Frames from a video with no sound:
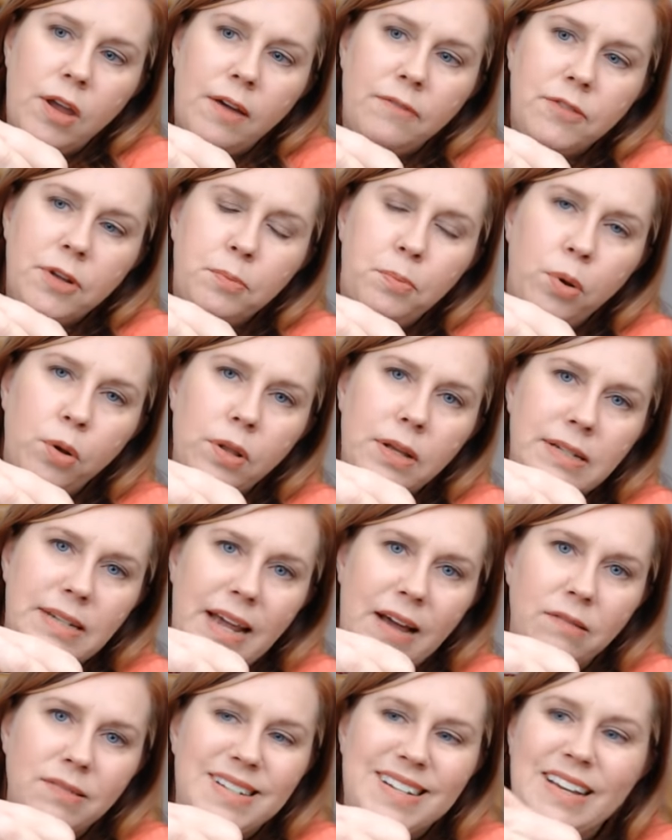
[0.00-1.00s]
have to pull it
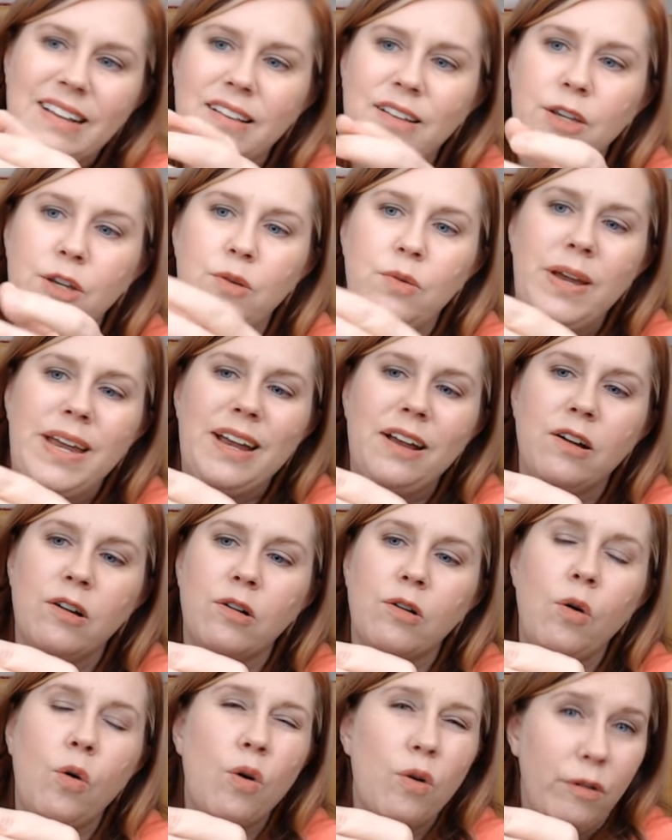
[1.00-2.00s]
down till you
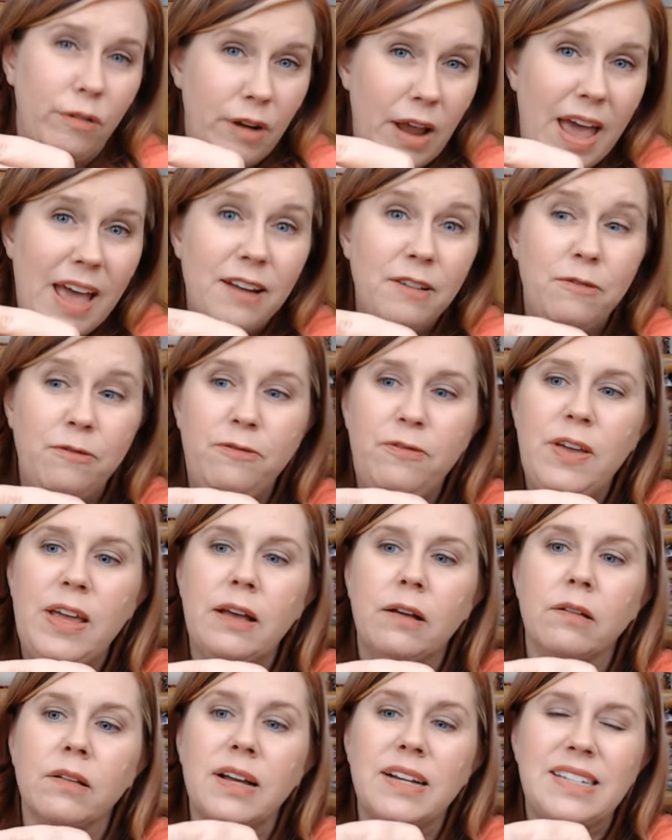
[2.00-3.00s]
hear or and
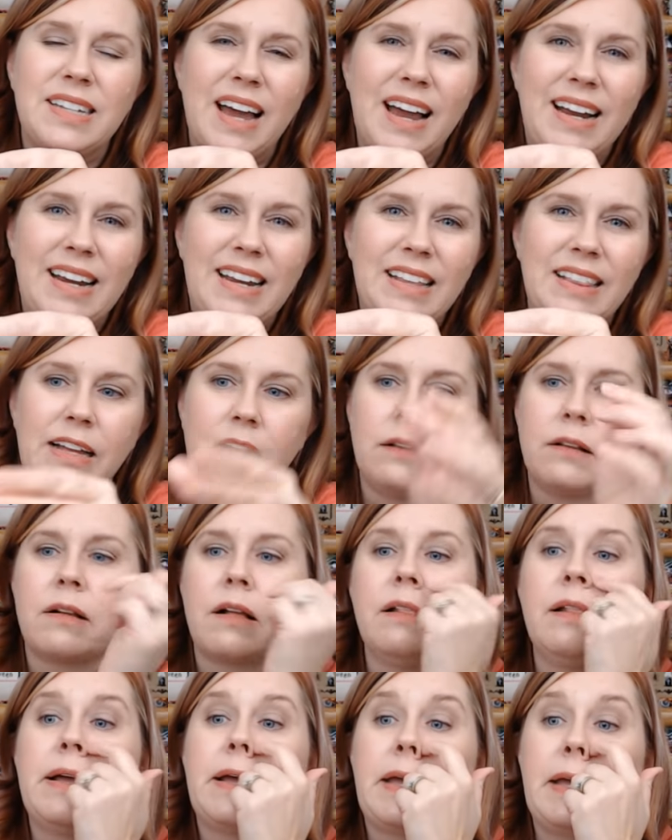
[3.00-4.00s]
feel a tiny little
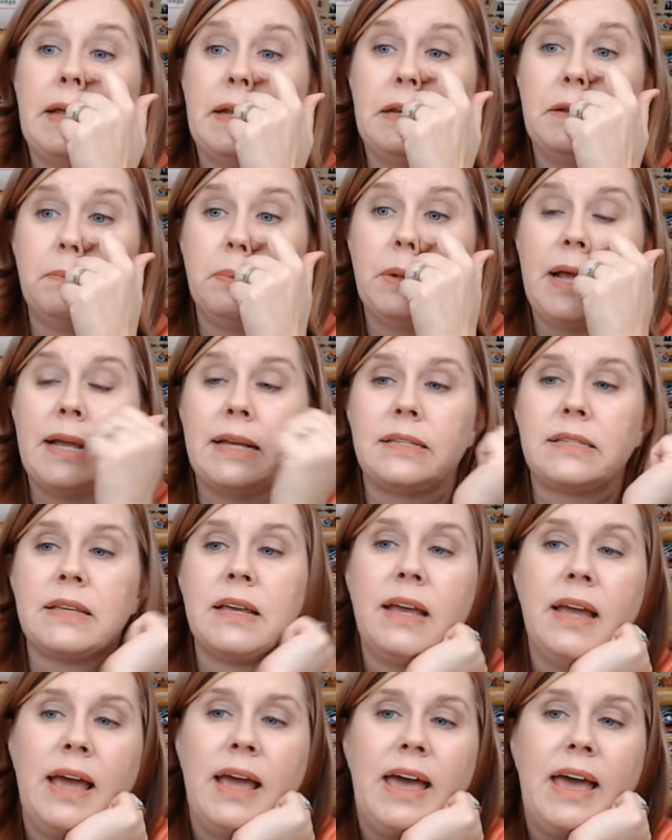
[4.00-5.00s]
click into place.
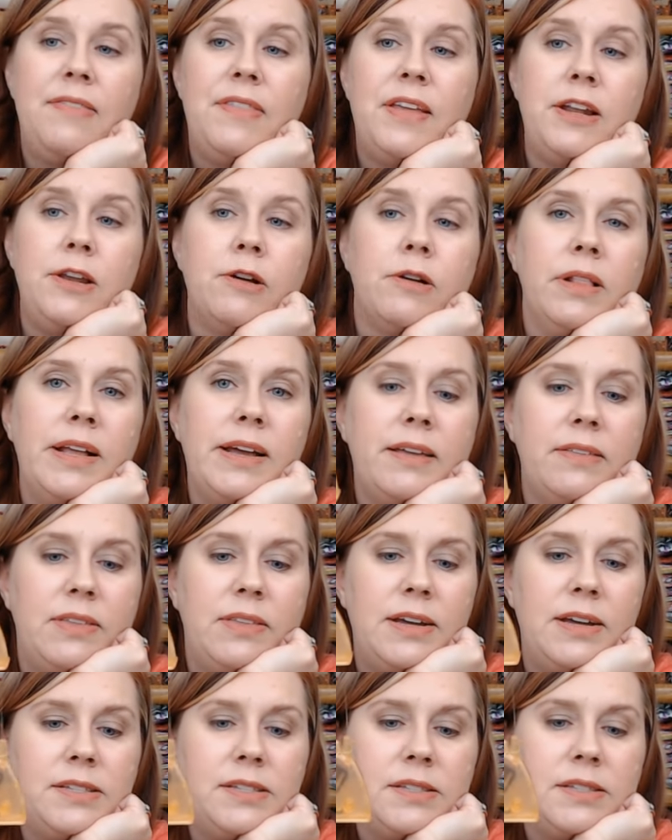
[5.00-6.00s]
And then you click
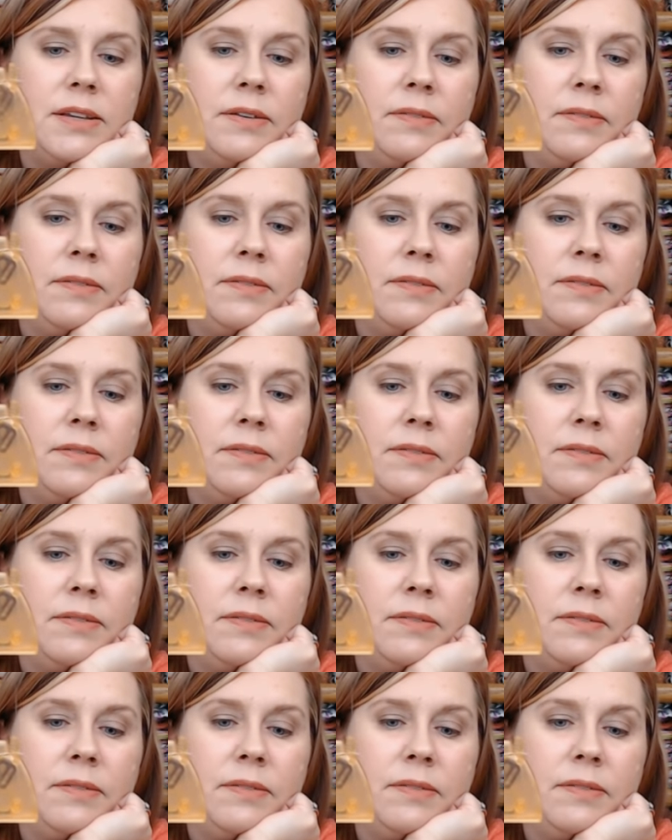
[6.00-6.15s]
this